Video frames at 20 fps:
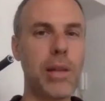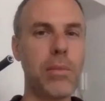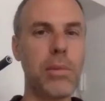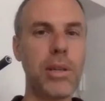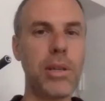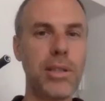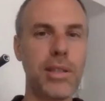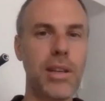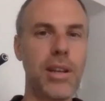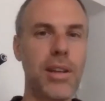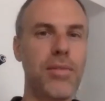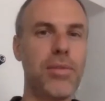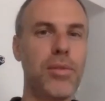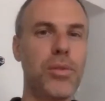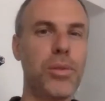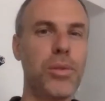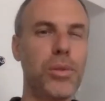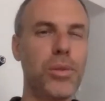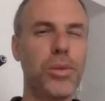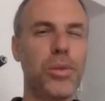myself
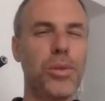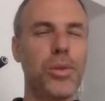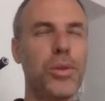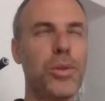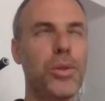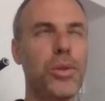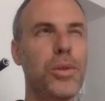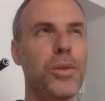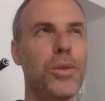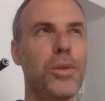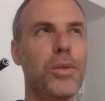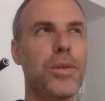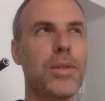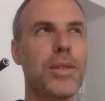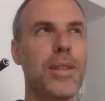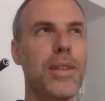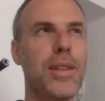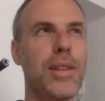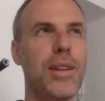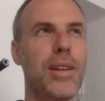to
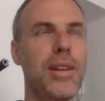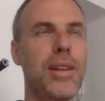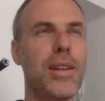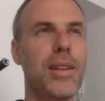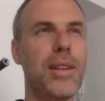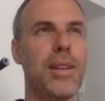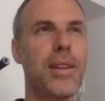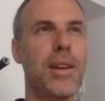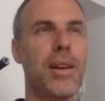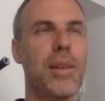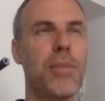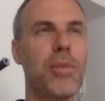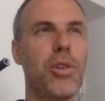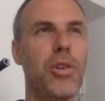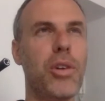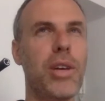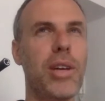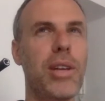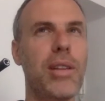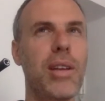see that I'm
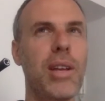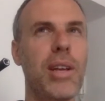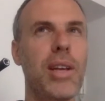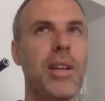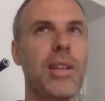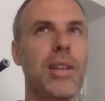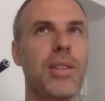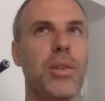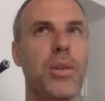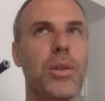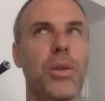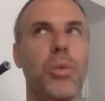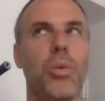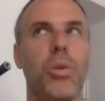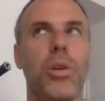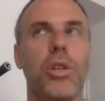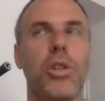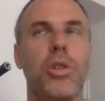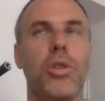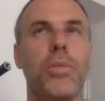correct. So the
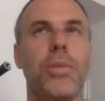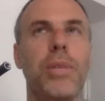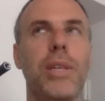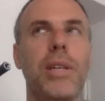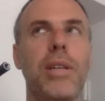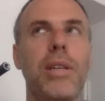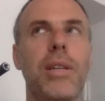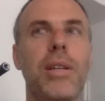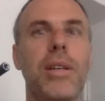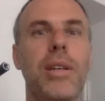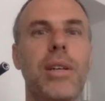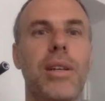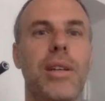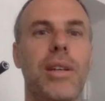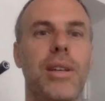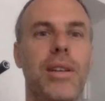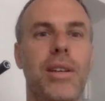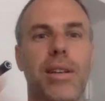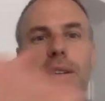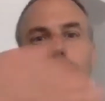work should be
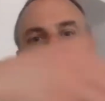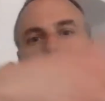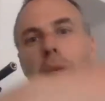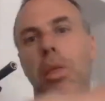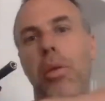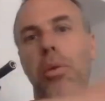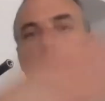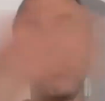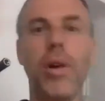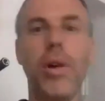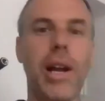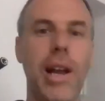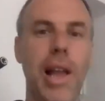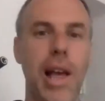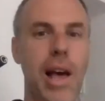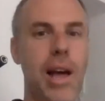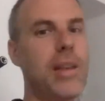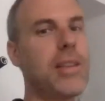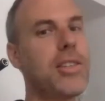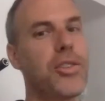through a
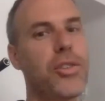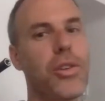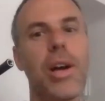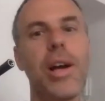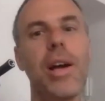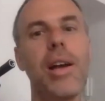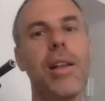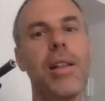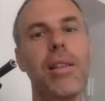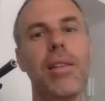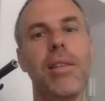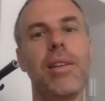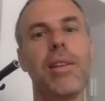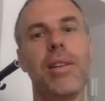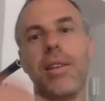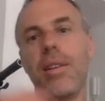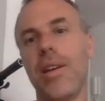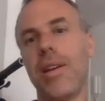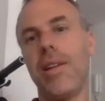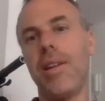glass, right?
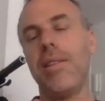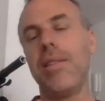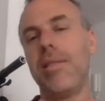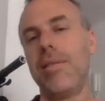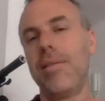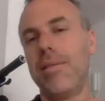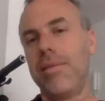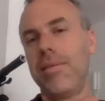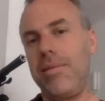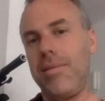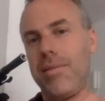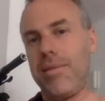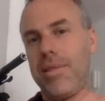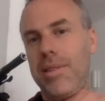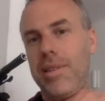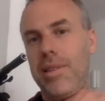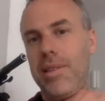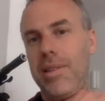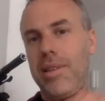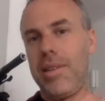And
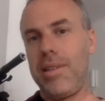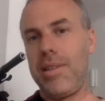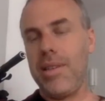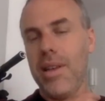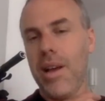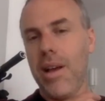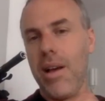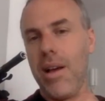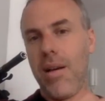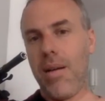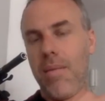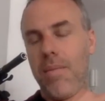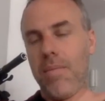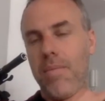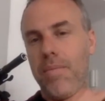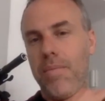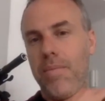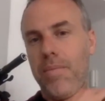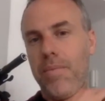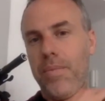it's
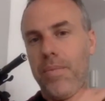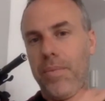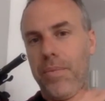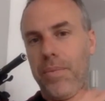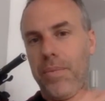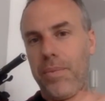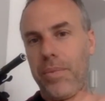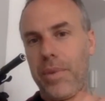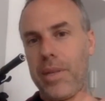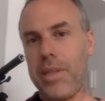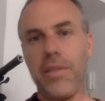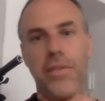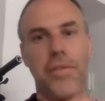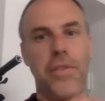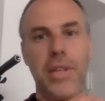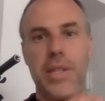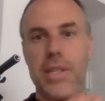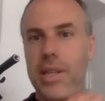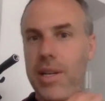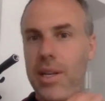a
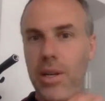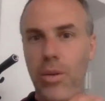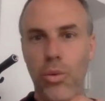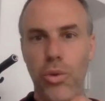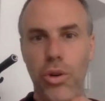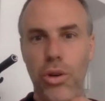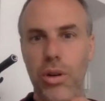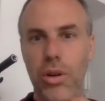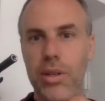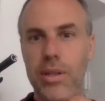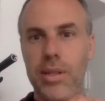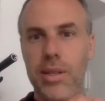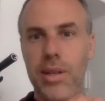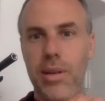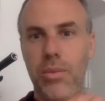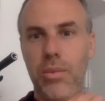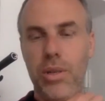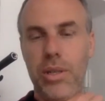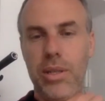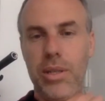physical work.
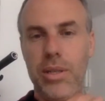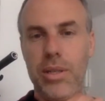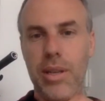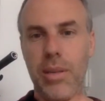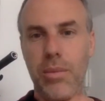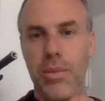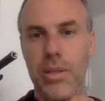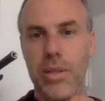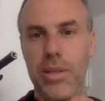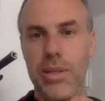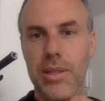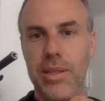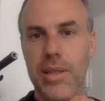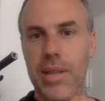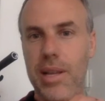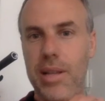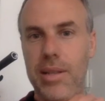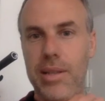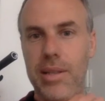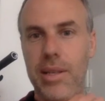Someone's
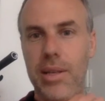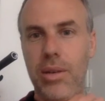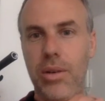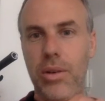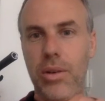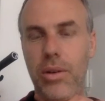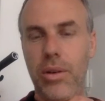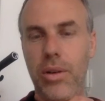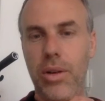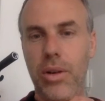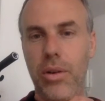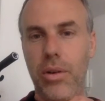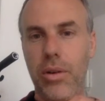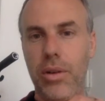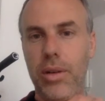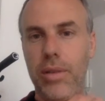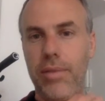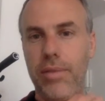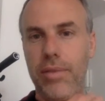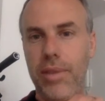dancing or
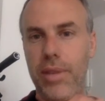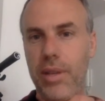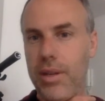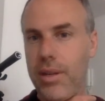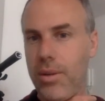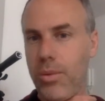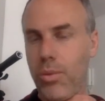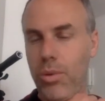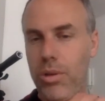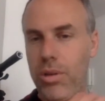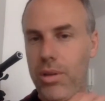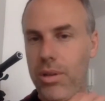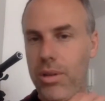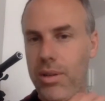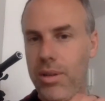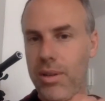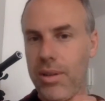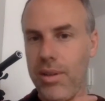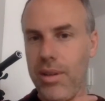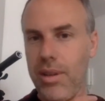choreographic work,
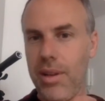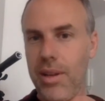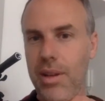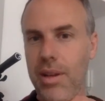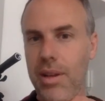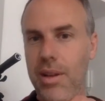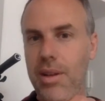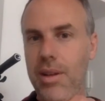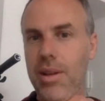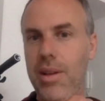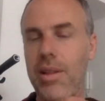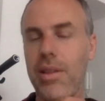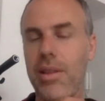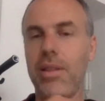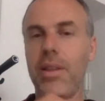and